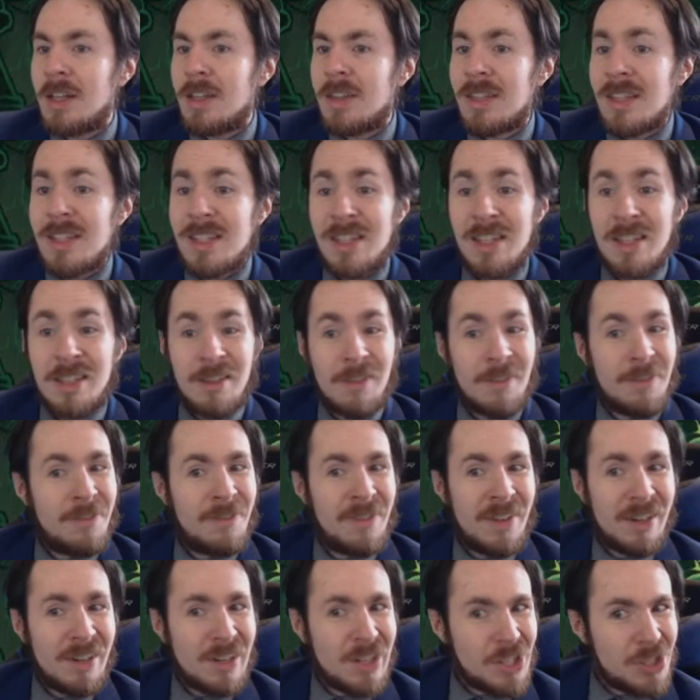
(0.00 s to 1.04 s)
This is a
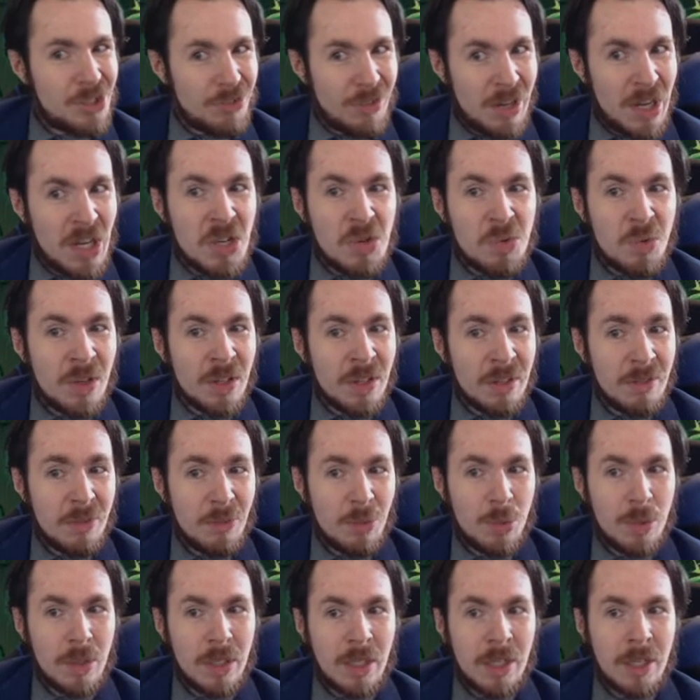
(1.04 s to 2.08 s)
very strange one
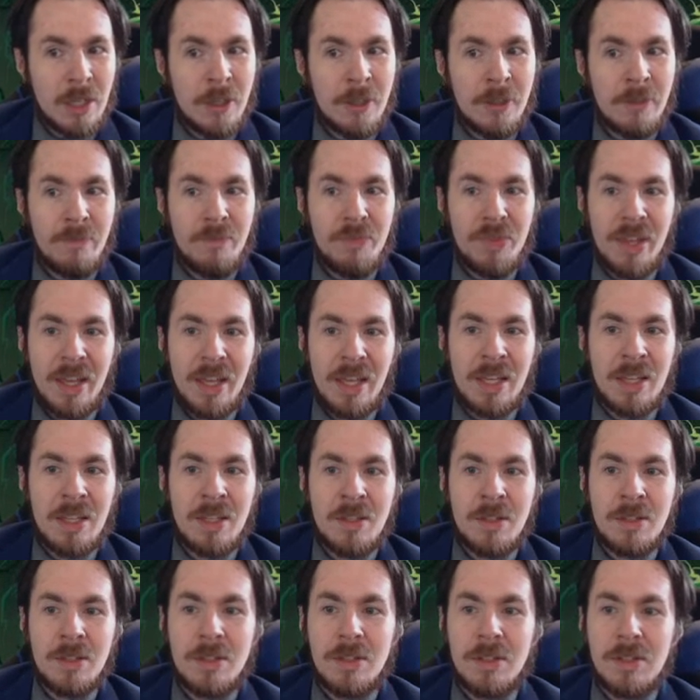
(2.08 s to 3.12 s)
where it
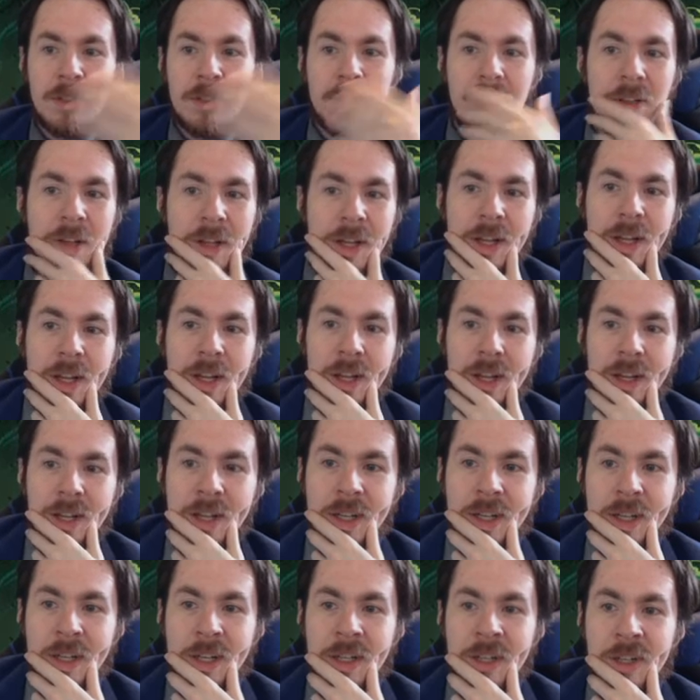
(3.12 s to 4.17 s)
has
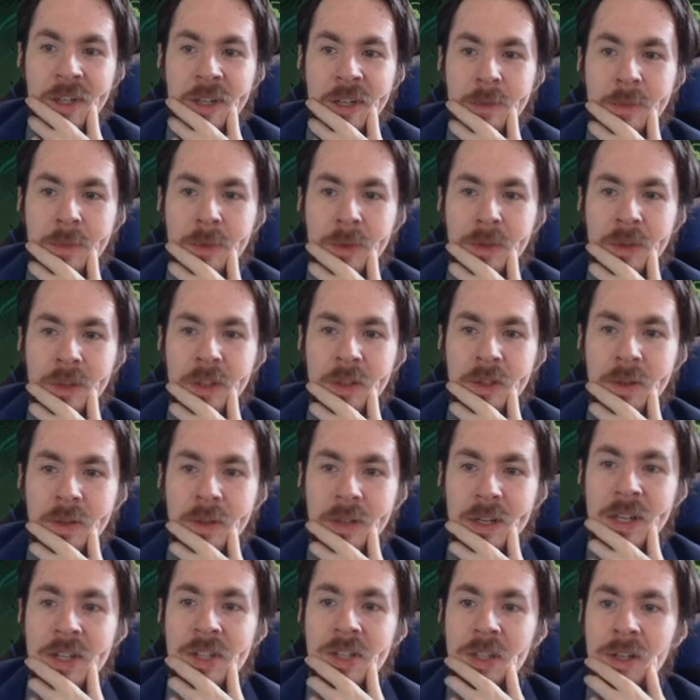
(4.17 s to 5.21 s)

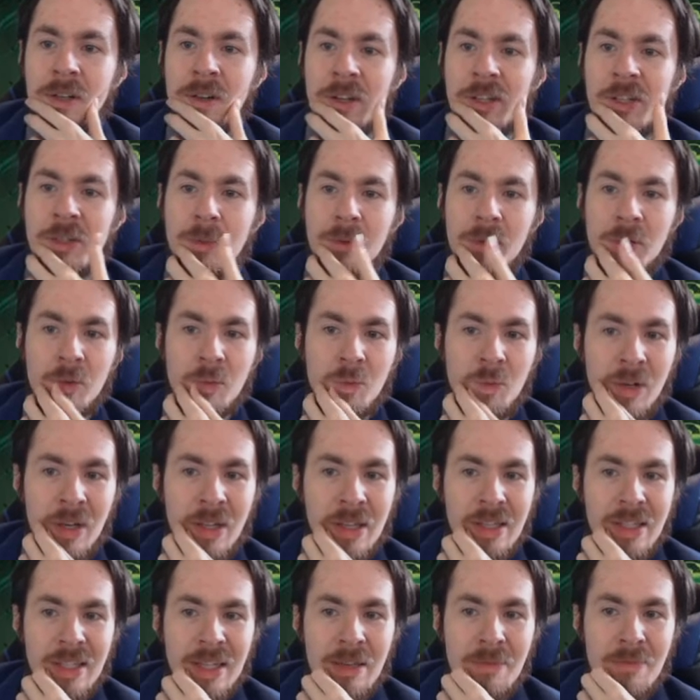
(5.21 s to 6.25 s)
each card has no more than 1 of
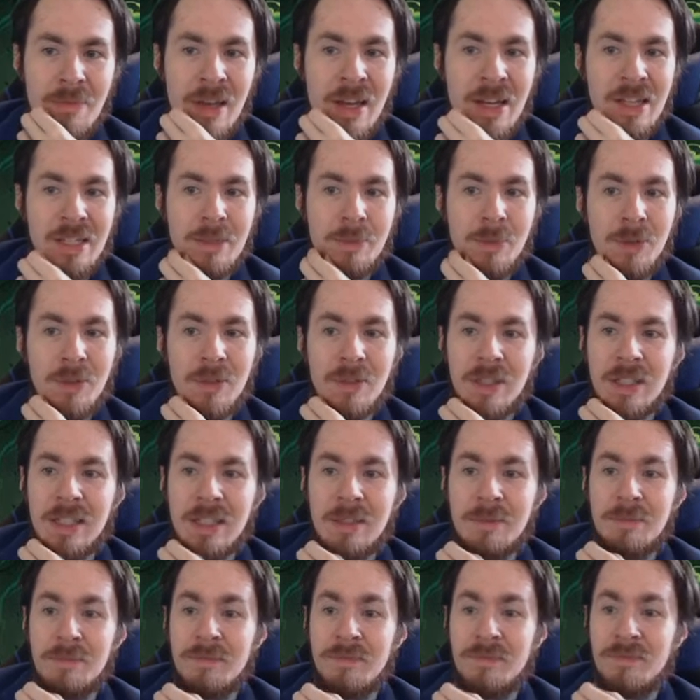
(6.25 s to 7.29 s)
the same mana
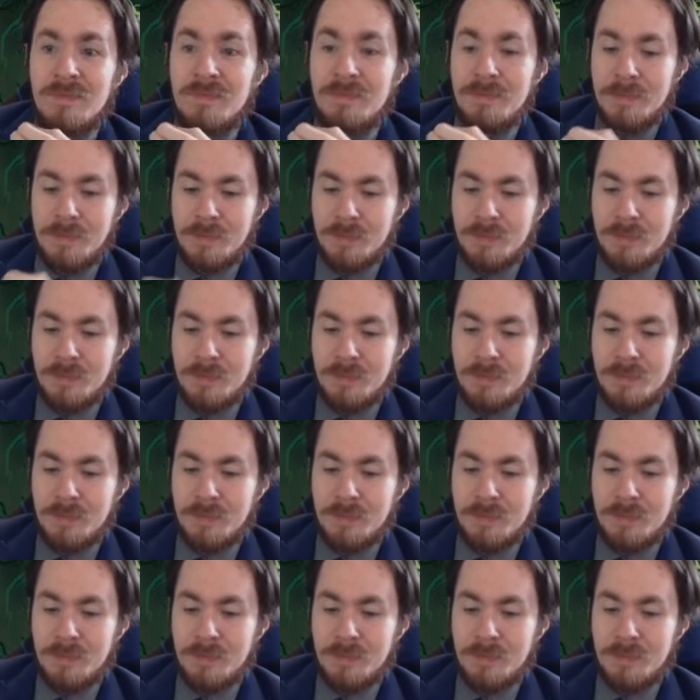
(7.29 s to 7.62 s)
symbol.